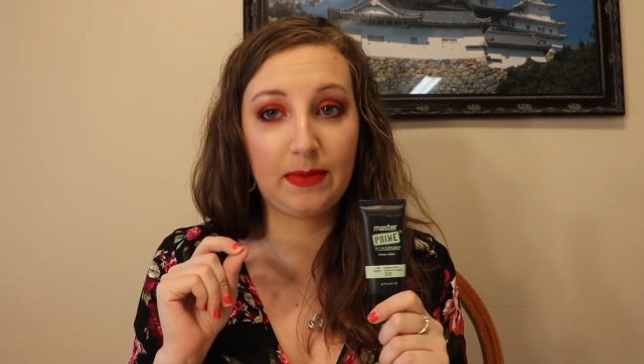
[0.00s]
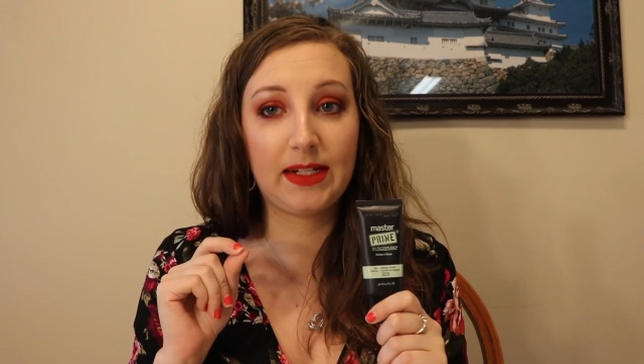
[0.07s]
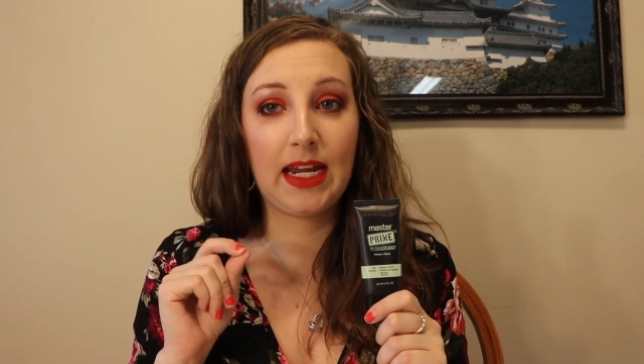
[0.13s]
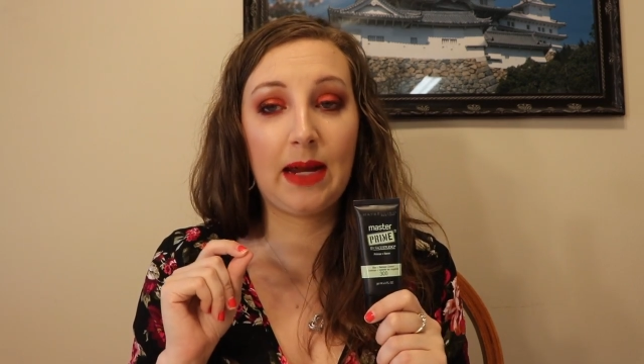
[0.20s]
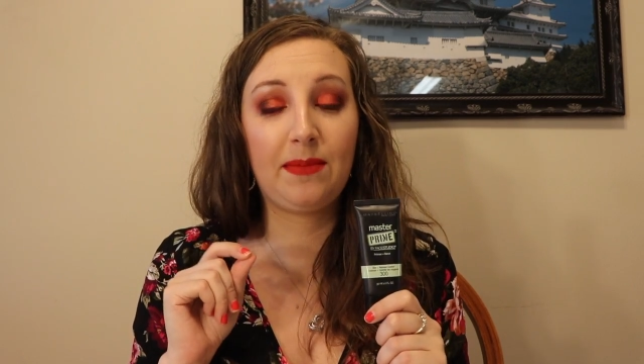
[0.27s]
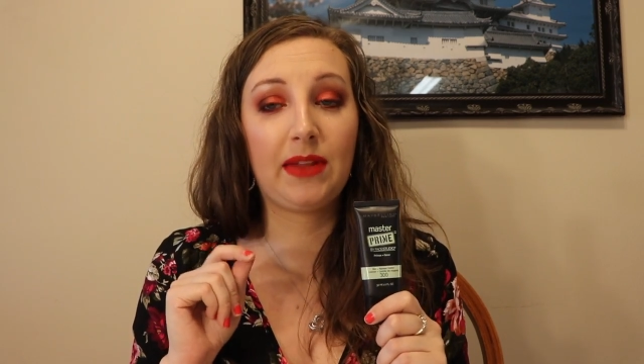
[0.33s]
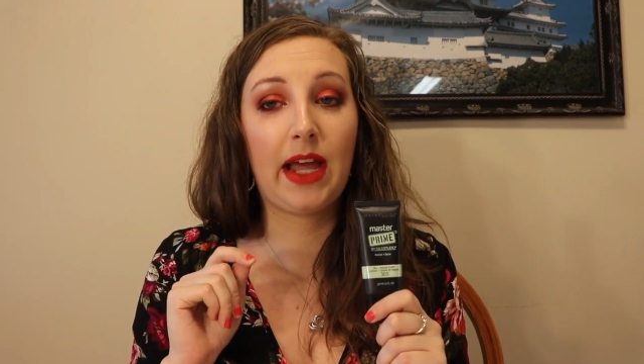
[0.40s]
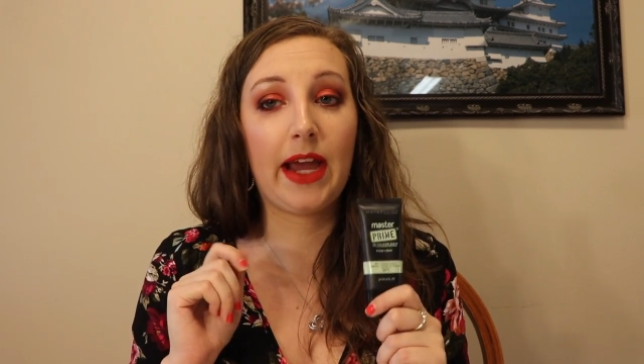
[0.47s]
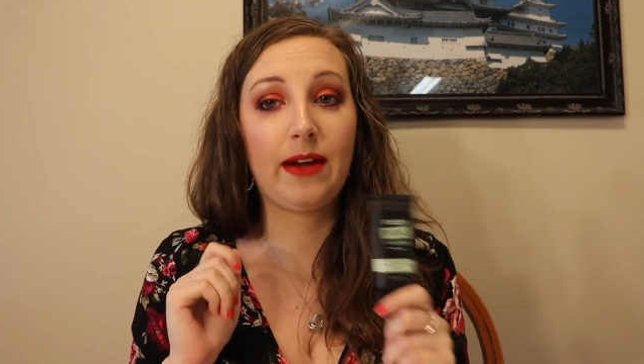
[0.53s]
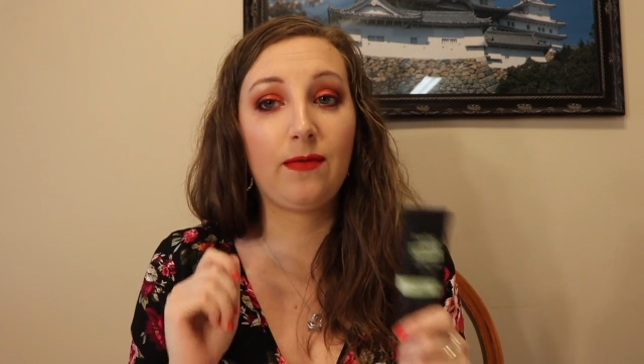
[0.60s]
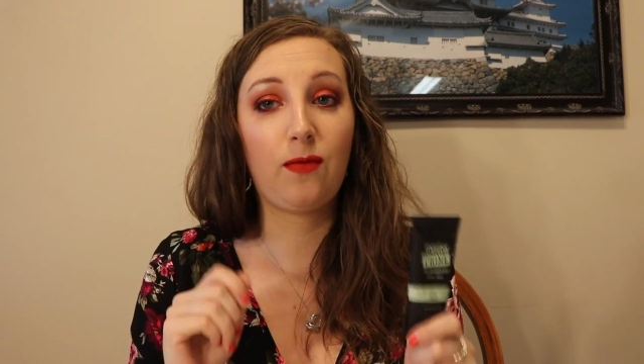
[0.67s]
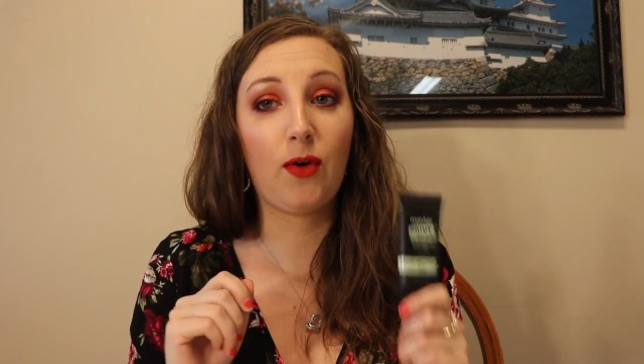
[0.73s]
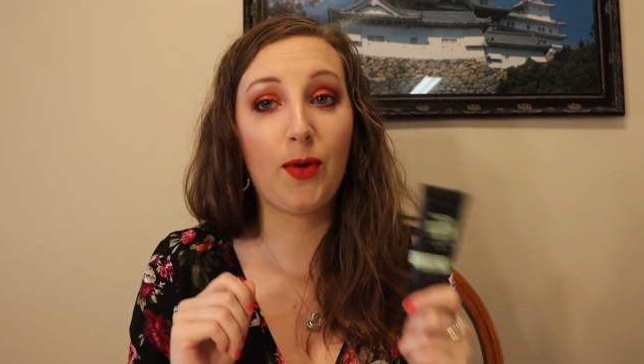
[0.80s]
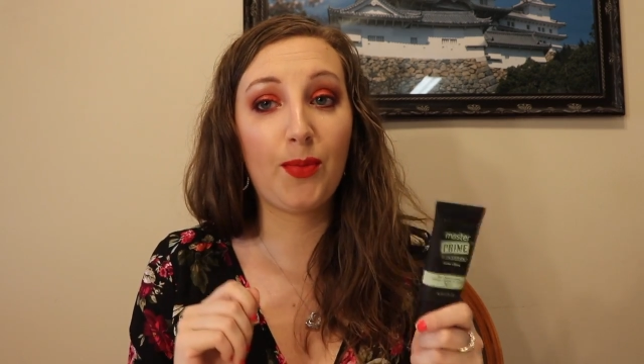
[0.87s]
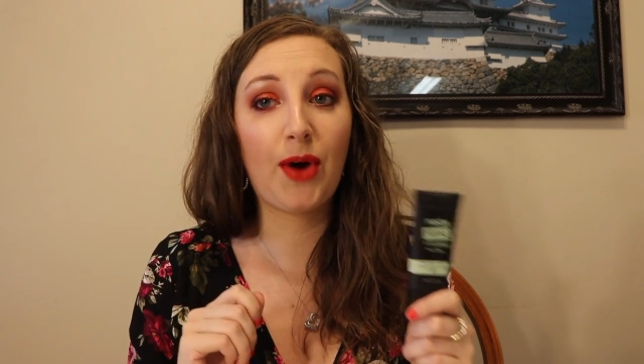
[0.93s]
same line
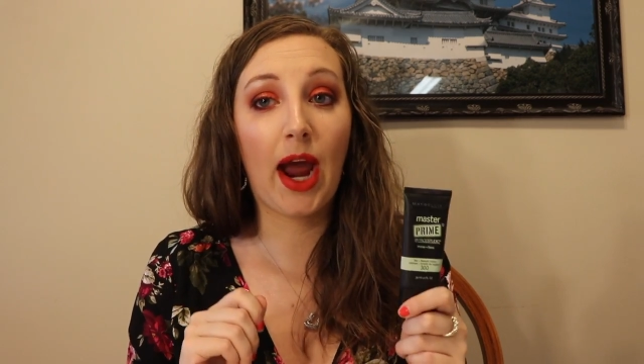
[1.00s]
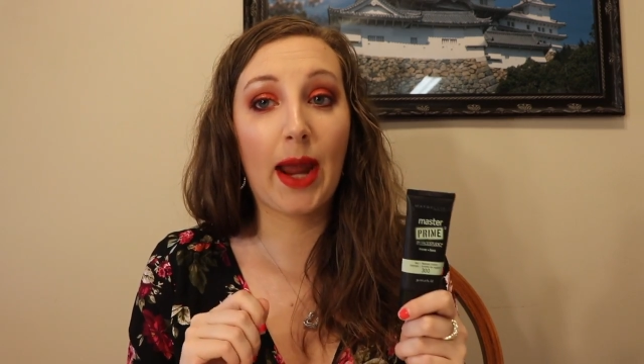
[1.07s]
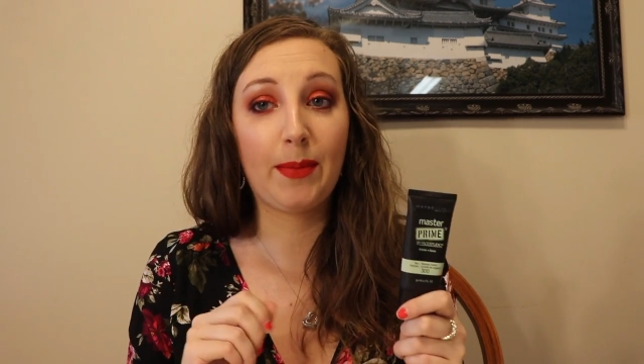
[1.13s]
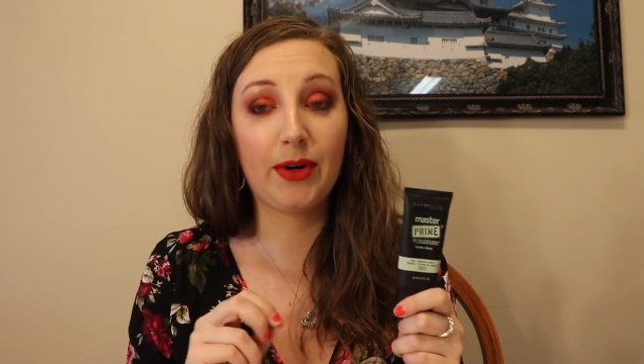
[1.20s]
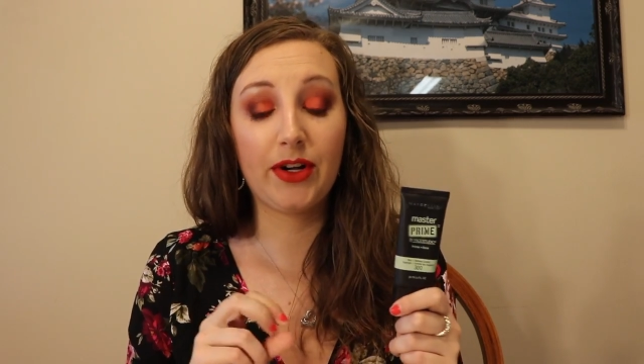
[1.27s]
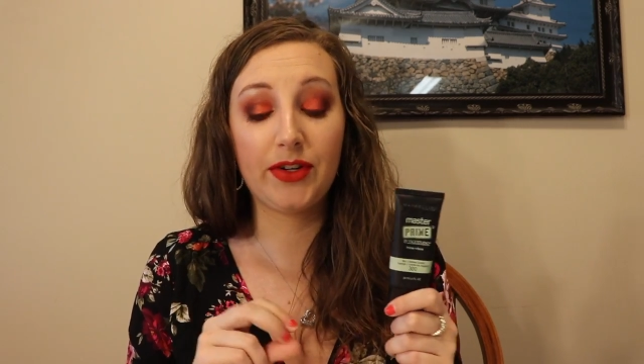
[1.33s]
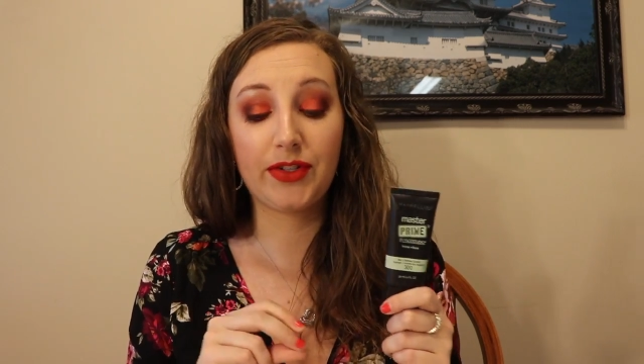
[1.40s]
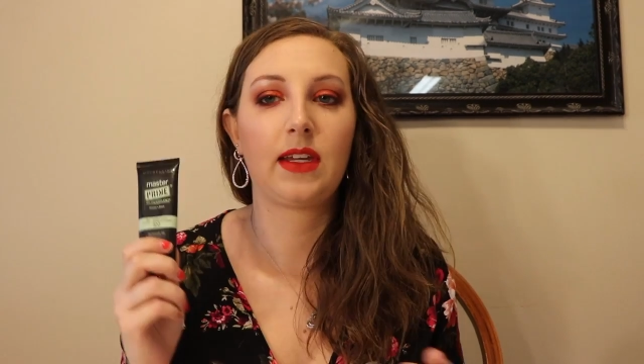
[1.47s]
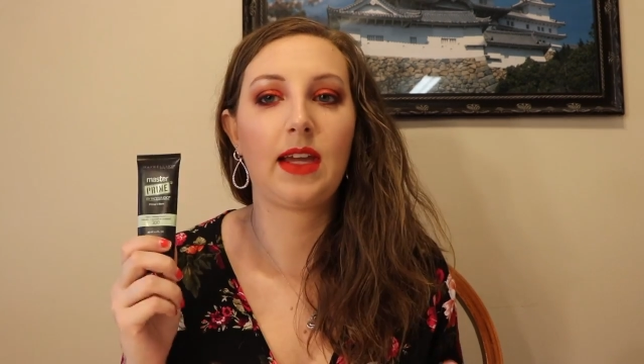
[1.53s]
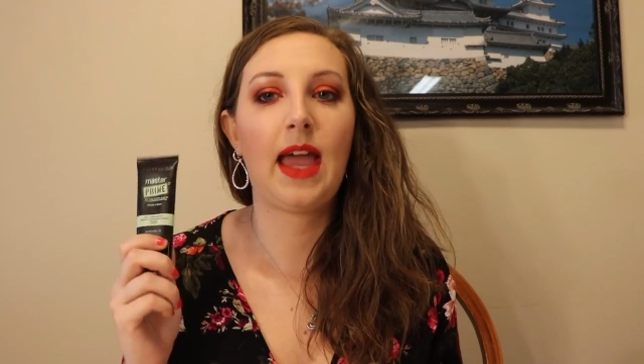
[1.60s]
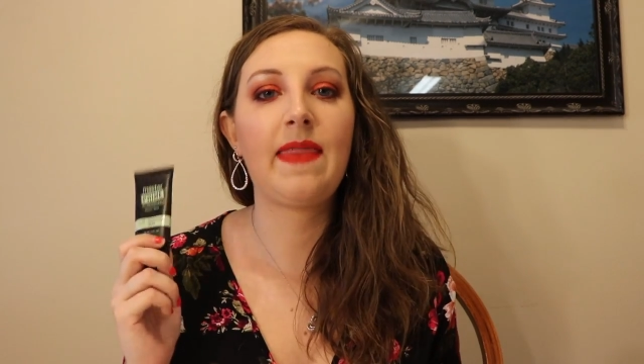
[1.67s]
for primers,